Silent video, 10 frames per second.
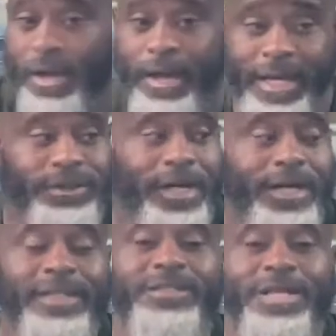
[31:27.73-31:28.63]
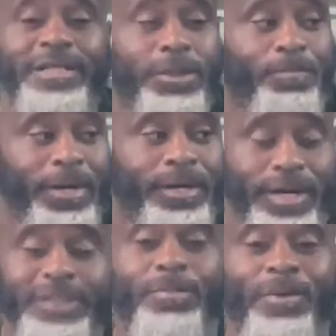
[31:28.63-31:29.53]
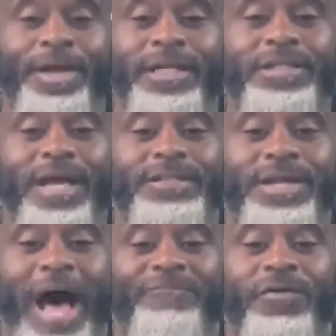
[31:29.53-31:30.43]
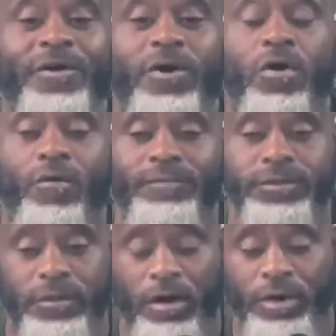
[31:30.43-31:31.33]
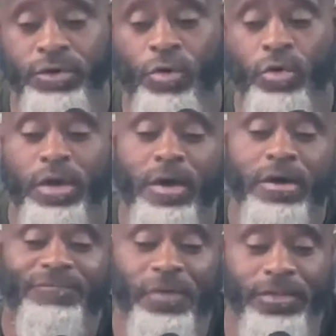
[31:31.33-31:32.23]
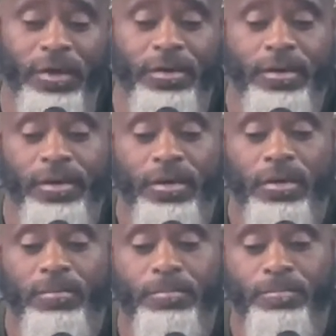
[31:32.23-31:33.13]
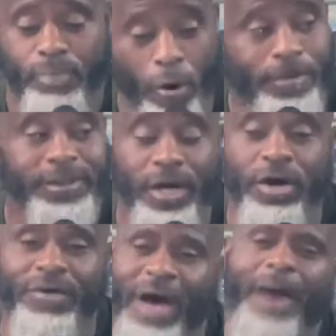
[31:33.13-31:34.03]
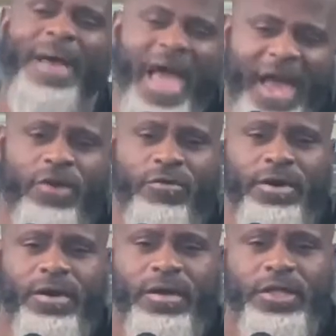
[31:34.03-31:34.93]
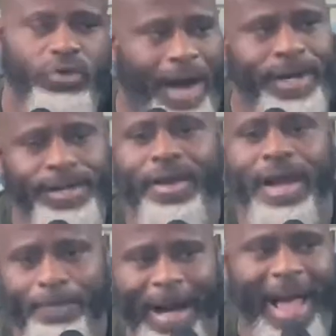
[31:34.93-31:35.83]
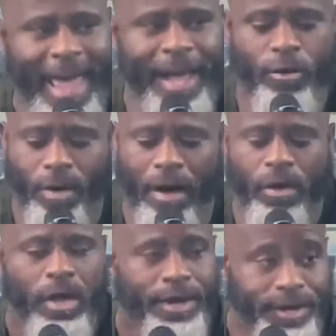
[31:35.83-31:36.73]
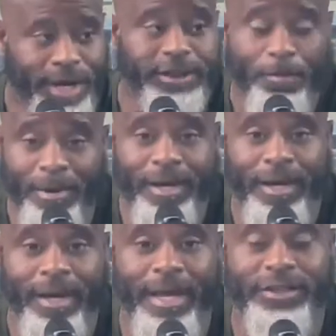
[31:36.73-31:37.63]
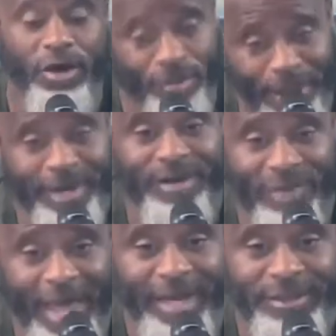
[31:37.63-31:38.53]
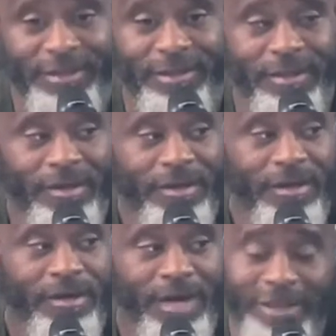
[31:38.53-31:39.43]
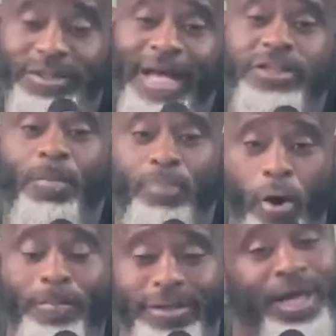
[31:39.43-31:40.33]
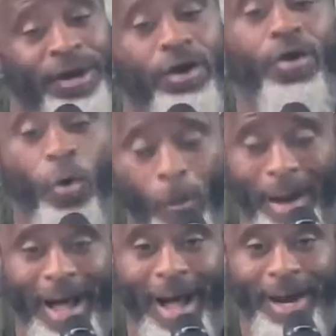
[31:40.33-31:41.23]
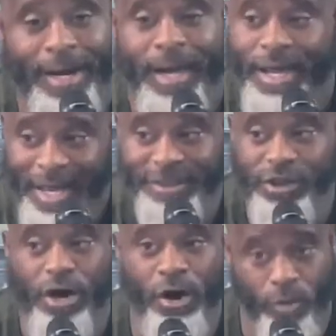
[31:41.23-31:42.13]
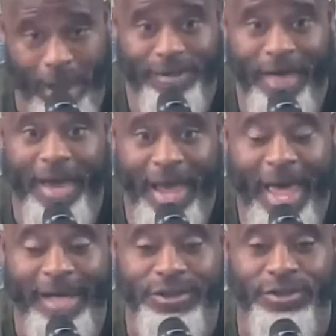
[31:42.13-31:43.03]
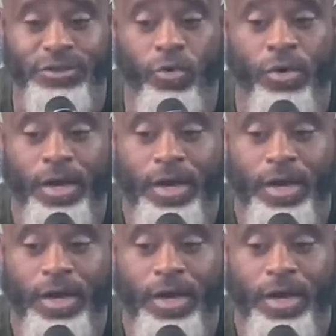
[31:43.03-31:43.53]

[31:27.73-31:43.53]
It's discipline. Discipline is not for the, for the purpose of I'm angry, so I need to let my anger out. Discipline is corrective action. That's the purpose and the goal behind it, is to correct that action. So